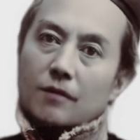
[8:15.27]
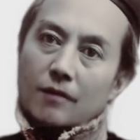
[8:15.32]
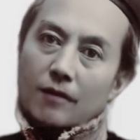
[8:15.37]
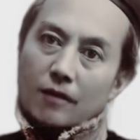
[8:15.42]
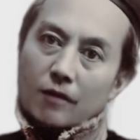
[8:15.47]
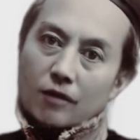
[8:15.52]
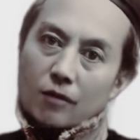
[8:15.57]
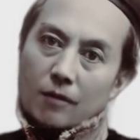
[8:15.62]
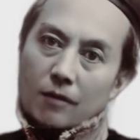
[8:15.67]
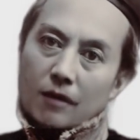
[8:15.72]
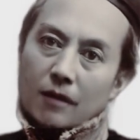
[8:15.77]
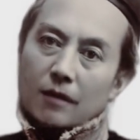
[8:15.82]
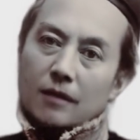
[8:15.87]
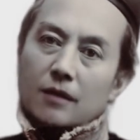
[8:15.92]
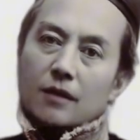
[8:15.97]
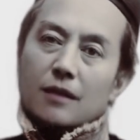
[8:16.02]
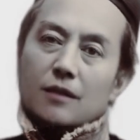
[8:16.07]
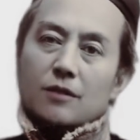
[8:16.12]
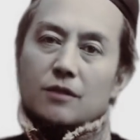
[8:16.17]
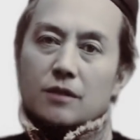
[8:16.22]
I do not
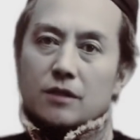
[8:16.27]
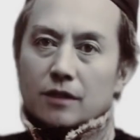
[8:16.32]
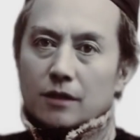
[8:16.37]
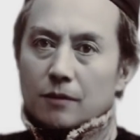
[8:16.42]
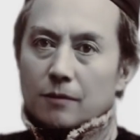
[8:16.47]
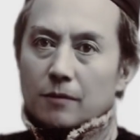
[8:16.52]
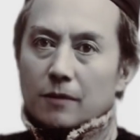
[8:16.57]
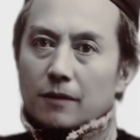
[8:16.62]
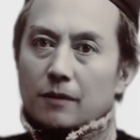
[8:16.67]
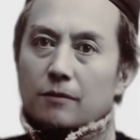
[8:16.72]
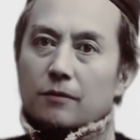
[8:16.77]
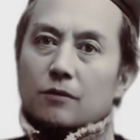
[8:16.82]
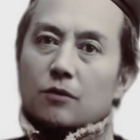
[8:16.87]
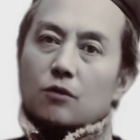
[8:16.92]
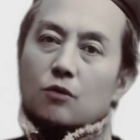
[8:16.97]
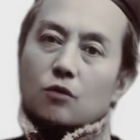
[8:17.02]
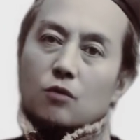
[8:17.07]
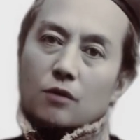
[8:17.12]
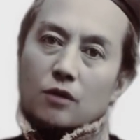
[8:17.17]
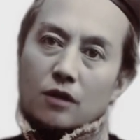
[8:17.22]
now see a man
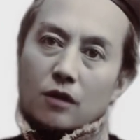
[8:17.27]
who